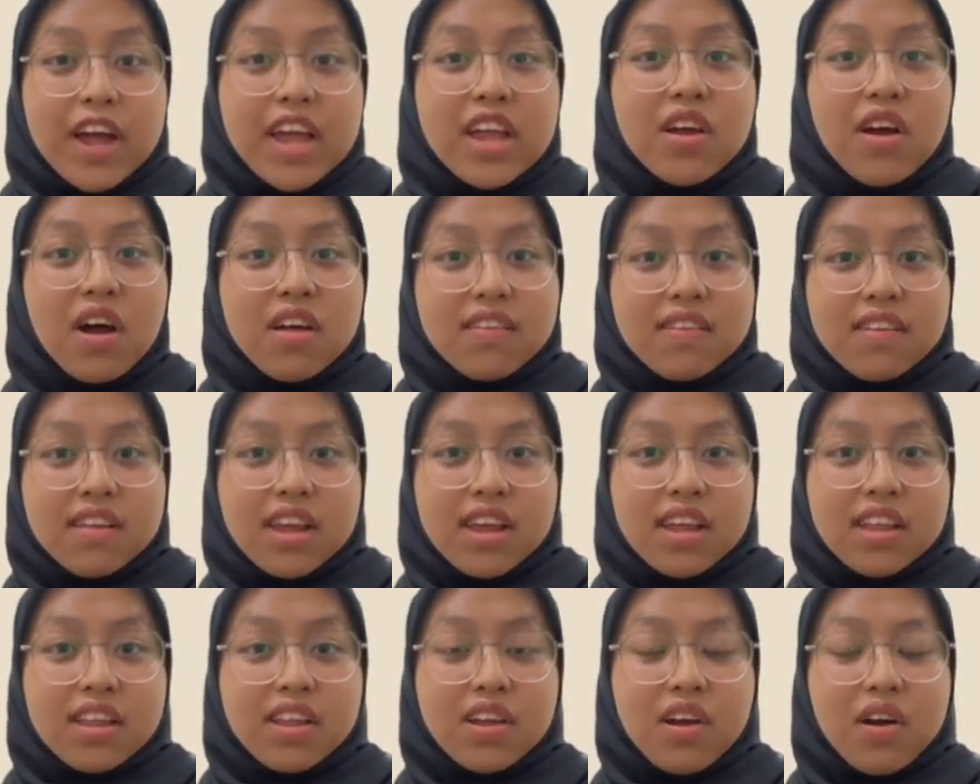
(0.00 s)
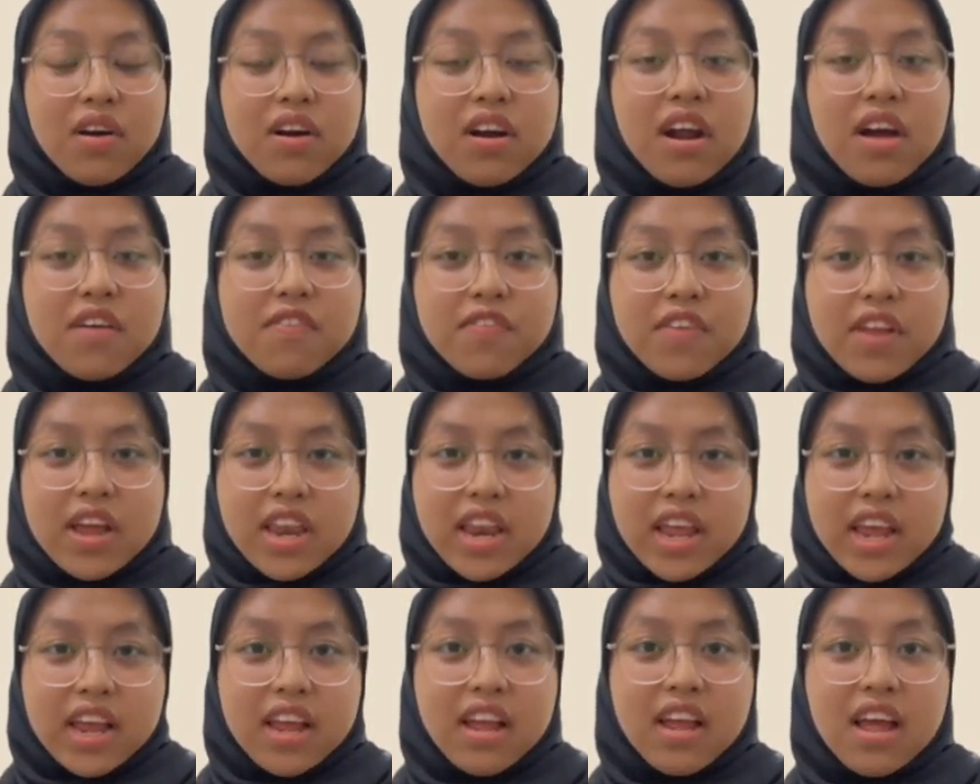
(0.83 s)
Vygotsky theory of
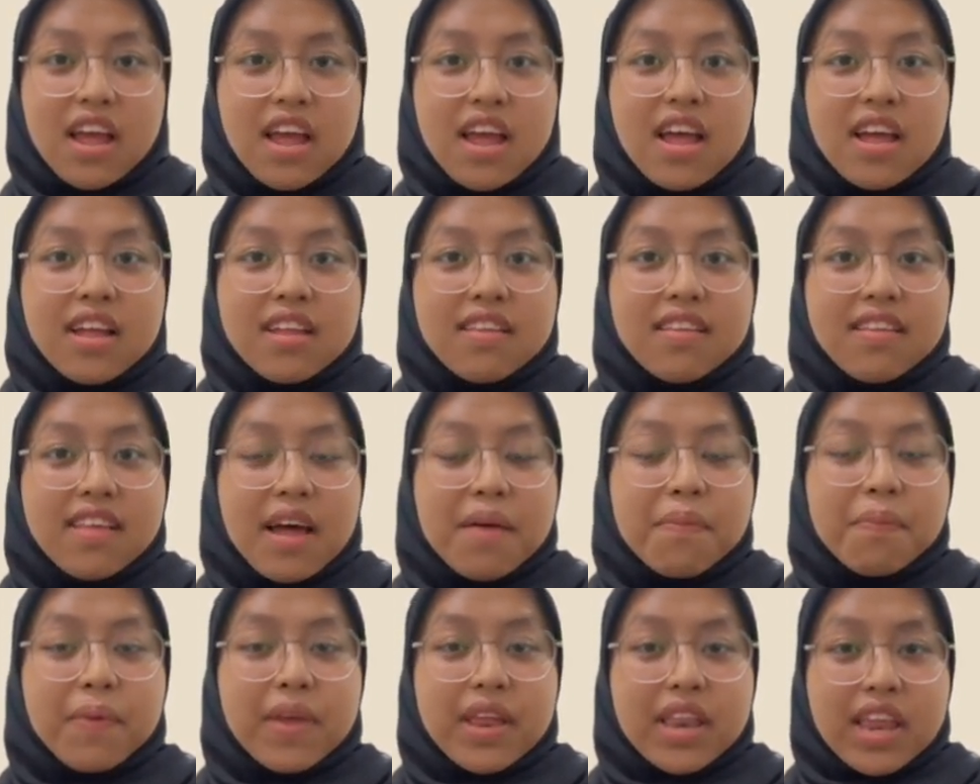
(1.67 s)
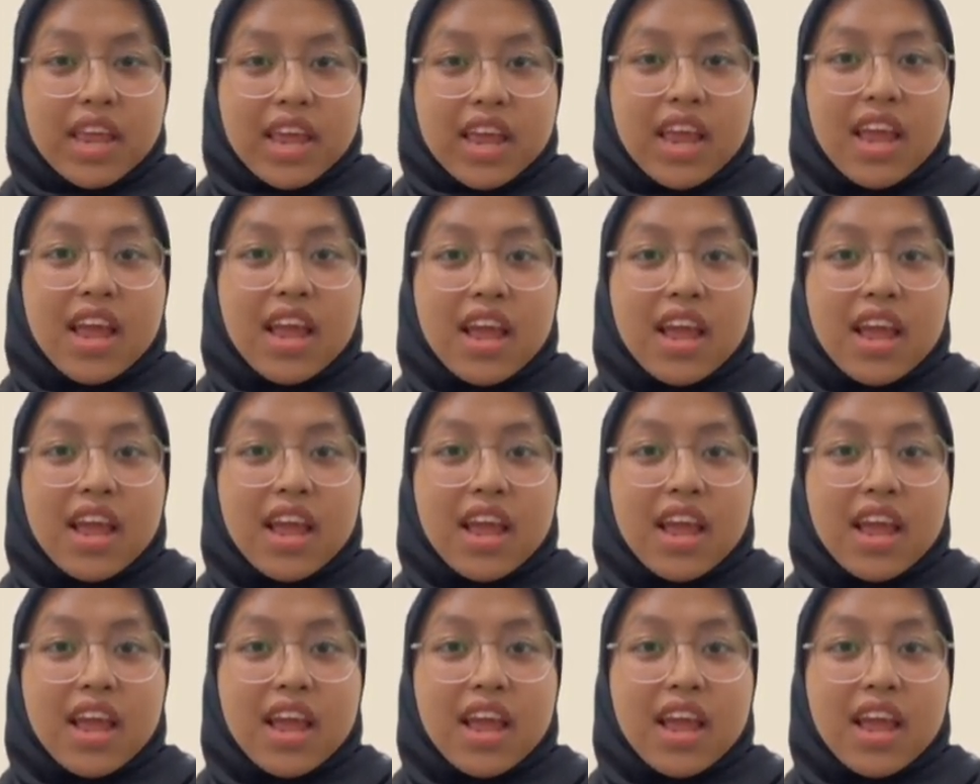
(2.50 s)
learning, ZPD,